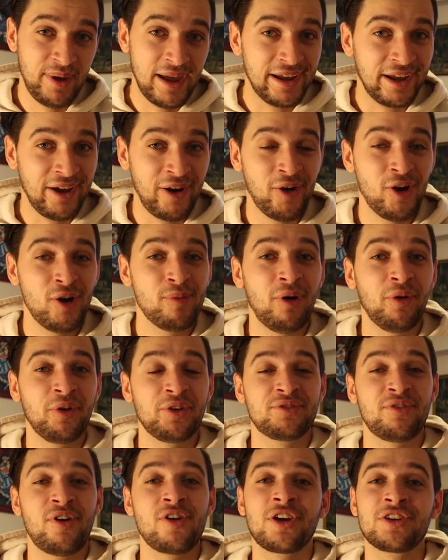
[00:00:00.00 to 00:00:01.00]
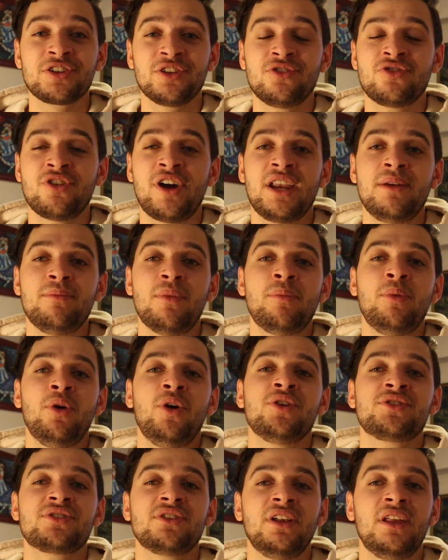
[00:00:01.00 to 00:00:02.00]
back home. I'll just focus on trading my
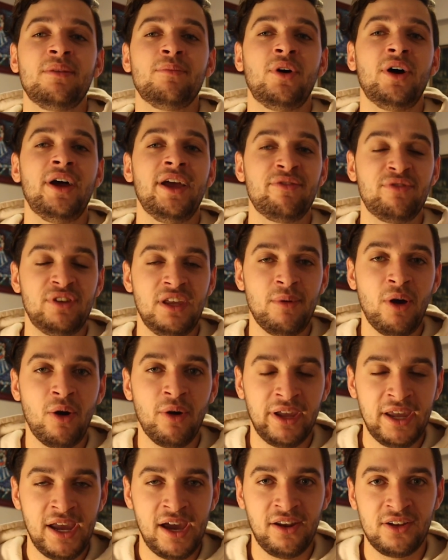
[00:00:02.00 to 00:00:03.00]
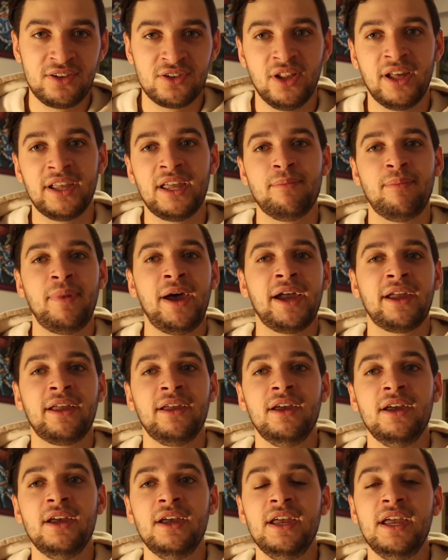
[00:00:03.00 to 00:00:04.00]
personal and my FTMO account until I get back
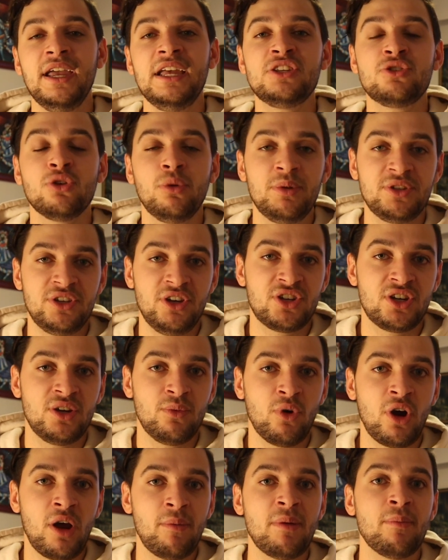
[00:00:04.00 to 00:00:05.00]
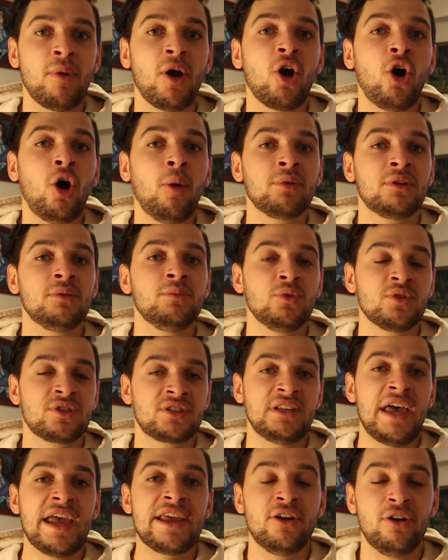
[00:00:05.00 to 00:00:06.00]
into a position where I'm in my optimal
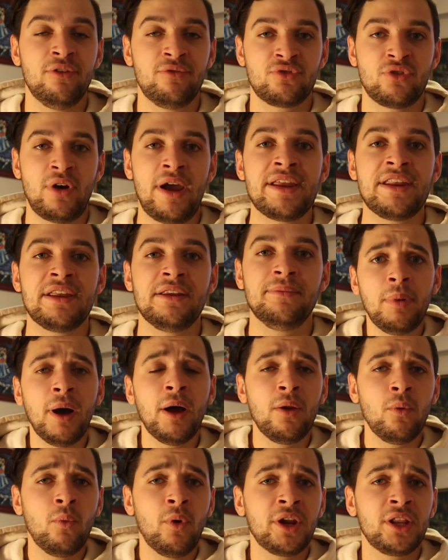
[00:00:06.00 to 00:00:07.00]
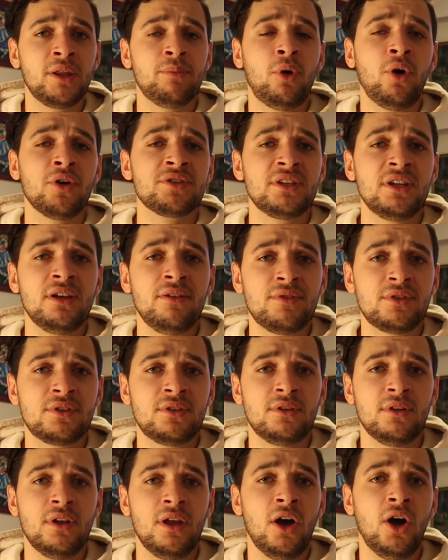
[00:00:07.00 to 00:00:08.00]
state of trading. But one of the
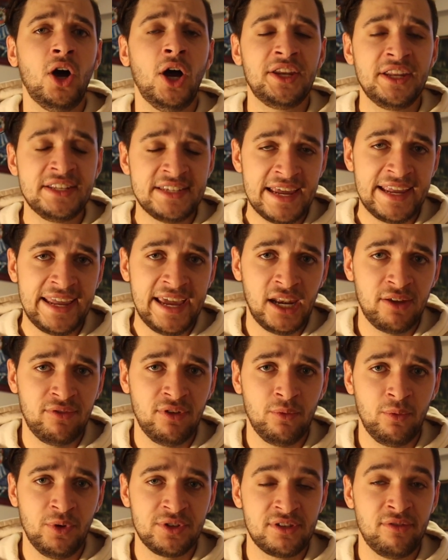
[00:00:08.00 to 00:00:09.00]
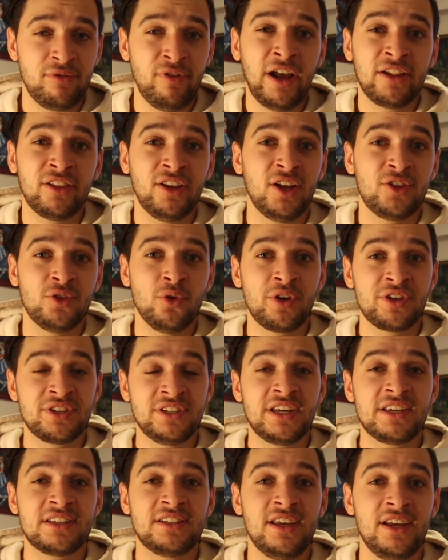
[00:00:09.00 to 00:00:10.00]
positives I did take out of it was the fact that I took
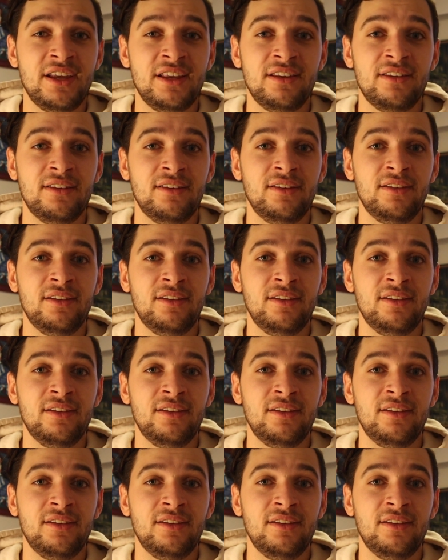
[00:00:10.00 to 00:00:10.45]
16